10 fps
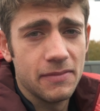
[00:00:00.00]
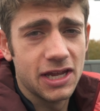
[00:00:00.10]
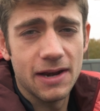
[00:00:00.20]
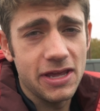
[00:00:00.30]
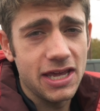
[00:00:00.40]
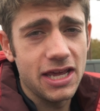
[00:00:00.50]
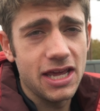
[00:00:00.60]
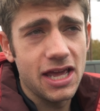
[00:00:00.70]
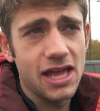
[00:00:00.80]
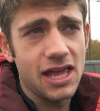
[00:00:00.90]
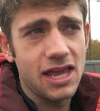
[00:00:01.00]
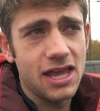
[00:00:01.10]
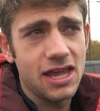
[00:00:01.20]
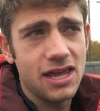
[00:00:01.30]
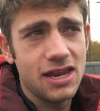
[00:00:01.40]
Gonna be
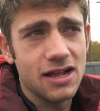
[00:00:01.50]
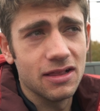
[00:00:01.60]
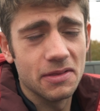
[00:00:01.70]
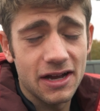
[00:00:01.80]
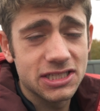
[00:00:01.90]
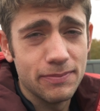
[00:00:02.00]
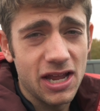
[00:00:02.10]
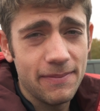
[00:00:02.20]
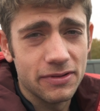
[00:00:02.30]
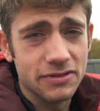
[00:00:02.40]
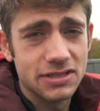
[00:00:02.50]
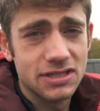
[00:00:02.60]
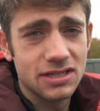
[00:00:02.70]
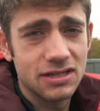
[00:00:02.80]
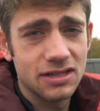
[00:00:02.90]
in Lost
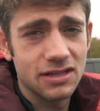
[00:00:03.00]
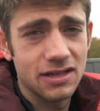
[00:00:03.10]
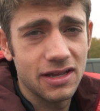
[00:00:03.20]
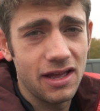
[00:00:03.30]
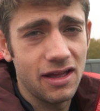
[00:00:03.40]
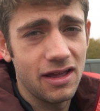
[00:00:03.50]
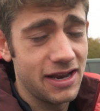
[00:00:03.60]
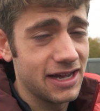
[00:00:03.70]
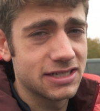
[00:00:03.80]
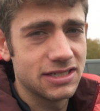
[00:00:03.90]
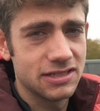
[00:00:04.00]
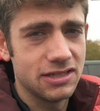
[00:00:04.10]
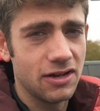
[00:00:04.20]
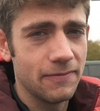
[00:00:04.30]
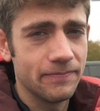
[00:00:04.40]
Maples next.
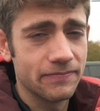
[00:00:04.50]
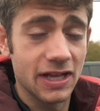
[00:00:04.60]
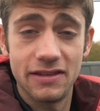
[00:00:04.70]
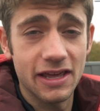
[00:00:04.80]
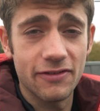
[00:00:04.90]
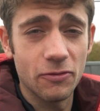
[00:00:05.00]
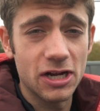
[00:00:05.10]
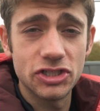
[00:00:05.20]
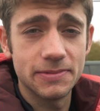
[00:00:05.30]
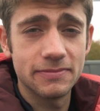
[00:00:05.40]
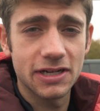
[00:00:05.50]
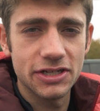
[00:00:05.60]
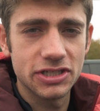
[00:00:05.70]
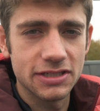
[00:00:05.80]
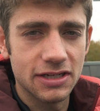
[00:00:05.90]
So, thanks for watching.
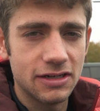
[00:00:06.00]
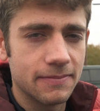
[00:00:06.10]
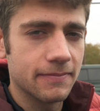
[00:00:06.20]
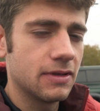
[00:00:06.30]
Catch you guys later.